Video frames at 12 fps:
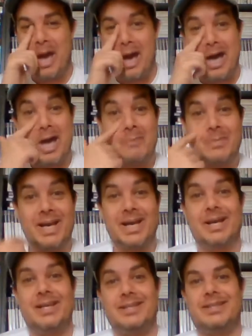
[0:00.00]

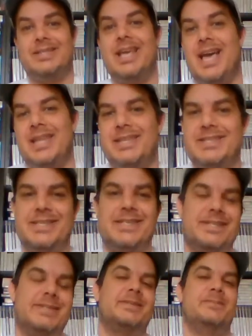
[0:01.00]
And yeah, this
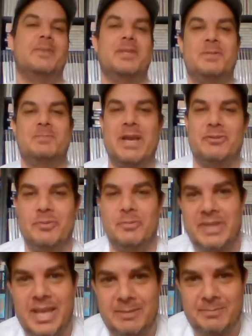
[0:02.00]
is a
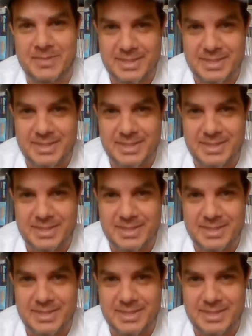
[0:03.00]
Spectrum game.